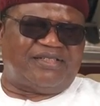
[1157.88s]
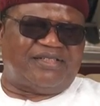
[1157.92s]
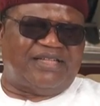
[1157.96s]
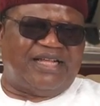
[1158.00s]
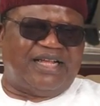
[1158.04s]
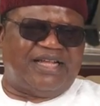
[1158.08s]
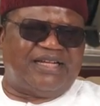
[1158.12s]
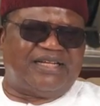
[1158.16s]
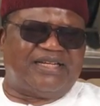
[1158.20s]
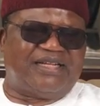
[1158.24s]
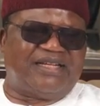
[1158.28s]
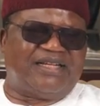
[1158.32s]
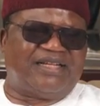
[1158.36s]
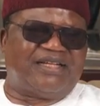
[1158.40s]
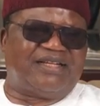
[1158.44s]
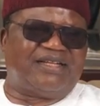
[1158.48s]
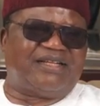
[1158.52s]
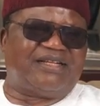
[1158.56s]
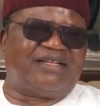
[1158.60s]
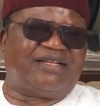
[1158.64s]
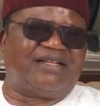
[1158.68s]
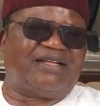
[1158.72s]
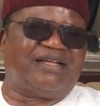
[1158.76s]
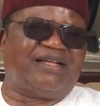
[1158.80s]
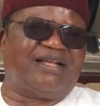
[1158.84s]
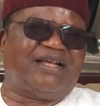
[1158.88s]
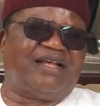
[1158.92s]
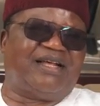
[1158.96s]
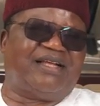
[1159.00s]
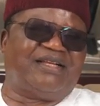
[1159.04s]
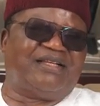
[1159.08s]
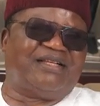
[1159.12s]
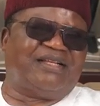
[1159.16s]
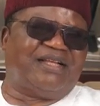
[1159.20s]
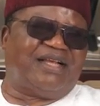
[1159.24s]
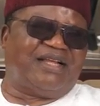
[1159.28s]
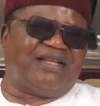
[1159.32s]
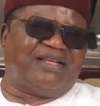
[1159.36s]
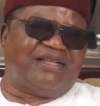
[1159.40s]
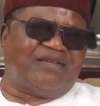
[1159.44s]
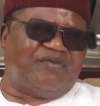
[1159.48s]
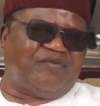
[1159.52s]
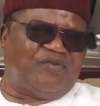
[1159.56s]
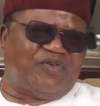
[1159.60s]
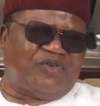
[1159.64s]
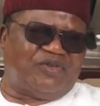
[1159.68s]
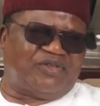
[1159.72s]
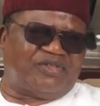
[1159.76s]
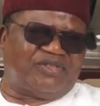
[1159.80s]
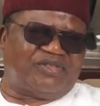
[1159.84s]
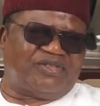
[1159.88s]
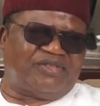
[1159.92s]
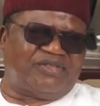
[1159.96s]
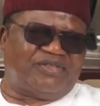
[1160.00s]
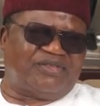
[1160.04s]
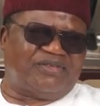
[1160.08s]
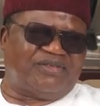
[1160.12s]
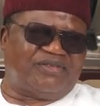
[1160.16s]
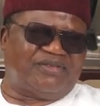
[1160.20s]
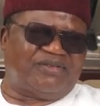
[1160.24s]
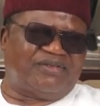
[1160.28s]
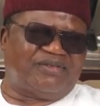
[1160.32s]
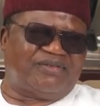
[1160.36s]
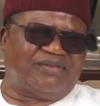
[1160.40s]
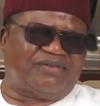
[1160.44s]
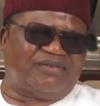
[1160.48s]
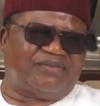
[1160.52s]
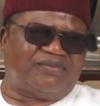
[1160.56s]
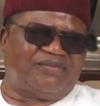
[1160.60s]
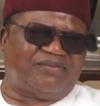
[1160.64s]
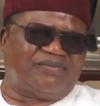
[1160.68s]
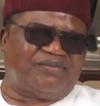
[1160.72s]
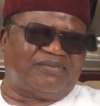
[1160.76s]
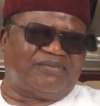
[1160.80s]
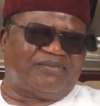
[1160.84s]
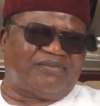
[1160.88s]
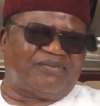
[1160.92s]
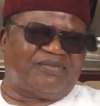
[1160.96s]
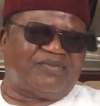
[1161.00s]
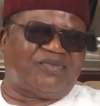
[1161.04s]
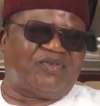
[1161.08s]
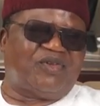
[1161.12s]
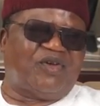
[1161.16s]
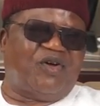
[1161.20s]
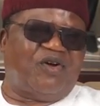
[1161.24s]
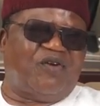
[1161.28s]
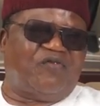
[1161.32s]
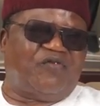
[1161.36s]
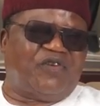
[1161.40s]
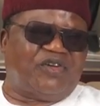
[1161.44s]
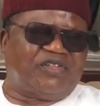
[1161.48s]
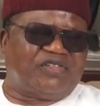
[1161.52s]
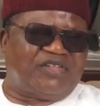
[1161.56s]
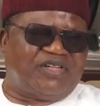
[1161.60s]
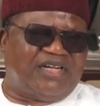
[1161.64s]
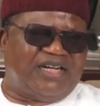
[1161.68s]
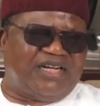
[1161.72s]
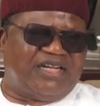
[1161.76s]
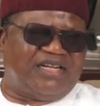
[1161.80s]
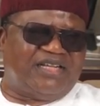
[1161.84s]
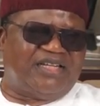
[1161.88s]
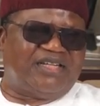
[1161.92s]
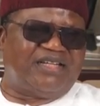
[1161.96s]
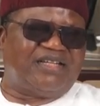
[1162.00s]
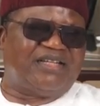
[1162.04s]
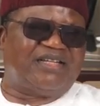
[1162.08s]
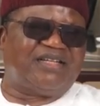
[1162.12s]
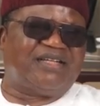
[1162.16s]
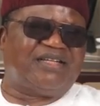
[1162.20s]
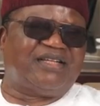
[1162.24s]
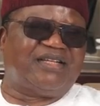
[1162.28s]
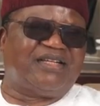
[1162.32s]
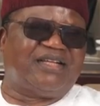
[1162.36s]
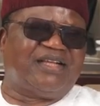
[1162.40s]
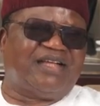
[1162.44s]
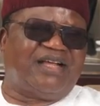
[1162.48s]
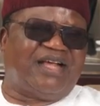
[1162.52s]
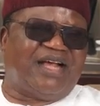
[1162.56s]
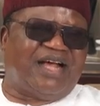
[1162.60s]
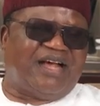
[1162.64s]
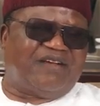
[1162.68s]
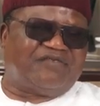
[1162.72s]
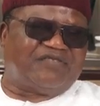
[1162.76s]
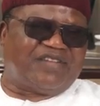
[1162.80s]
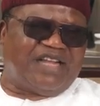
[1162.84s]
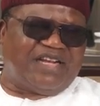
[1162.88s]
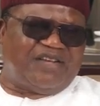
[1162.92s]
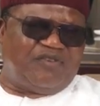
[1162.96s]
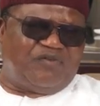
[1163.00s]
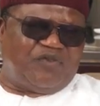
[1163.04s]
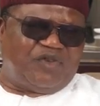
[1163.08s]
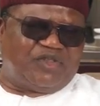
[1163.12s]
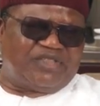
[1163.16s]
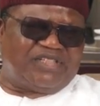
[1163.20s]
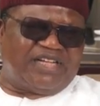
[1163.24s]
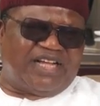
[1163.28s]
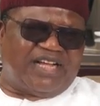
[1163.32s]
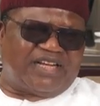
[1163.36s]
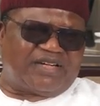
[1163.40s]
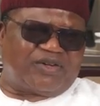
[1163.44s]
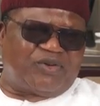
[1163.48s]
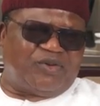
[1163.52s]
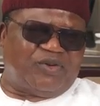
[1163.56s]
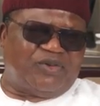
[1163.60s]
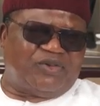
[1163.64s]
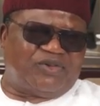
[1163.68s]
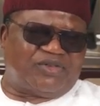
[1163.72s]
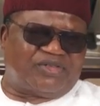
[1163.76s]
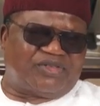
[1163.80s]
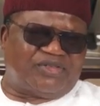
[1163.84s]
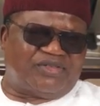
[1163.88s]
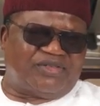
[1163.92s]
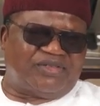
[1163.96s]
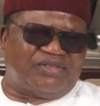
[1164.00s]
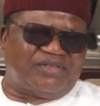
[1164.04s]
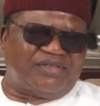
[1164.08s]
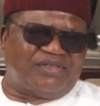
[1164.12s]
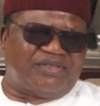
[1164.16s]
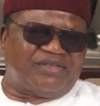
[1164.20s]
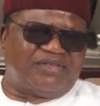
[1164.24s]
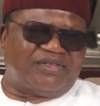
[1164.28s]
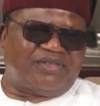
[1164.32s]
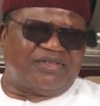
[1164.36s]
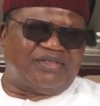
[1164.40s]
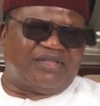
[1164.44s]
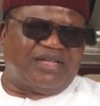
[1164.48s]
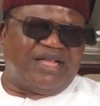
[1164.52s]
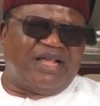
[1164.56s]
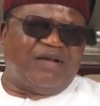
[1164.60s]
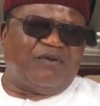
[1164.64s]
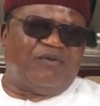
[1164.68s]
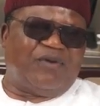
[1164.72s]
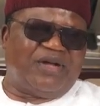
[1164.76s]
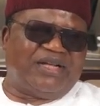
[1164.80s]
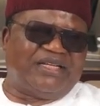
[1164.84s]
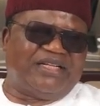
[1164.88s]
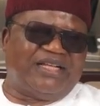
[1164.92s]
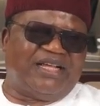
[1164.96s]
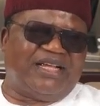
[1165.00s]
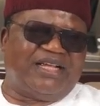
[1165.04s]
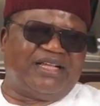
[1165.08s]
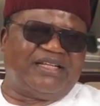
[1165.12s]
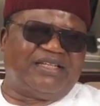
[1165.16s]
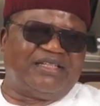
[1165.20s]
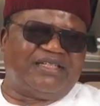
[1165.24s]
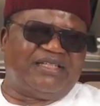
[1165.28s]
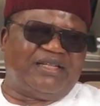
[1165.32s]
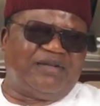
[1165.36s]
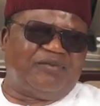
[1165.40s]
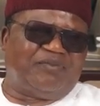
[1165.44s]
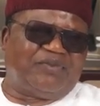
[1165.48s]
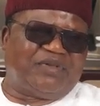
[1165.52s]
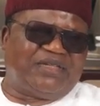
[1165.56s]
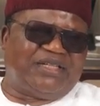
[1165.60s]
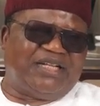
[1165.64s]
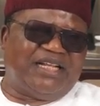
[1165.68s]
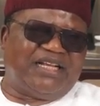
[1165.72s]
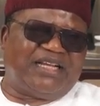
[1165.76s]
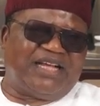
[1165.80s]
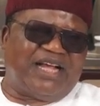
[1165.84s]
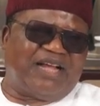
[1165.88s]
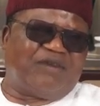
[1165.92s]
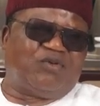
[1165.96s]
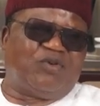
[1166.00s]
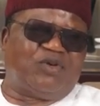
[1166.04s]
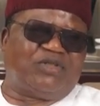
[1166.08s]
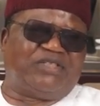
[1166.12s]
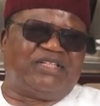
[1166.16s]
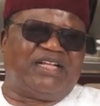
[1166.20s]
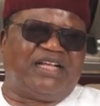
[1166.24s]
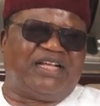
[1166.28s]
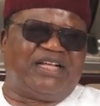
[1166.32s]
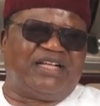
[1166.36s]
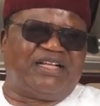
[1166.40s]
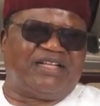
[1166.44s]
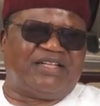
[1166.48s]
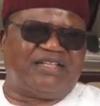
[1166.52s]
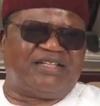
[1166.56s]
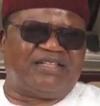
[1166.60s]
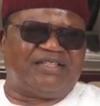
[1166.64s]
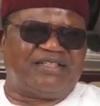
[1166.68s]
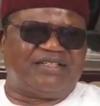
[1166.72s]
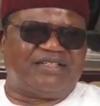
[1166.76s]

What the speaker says: Then I didn't vote. Unfortunately, after the voting had closed, I went there, the card was there.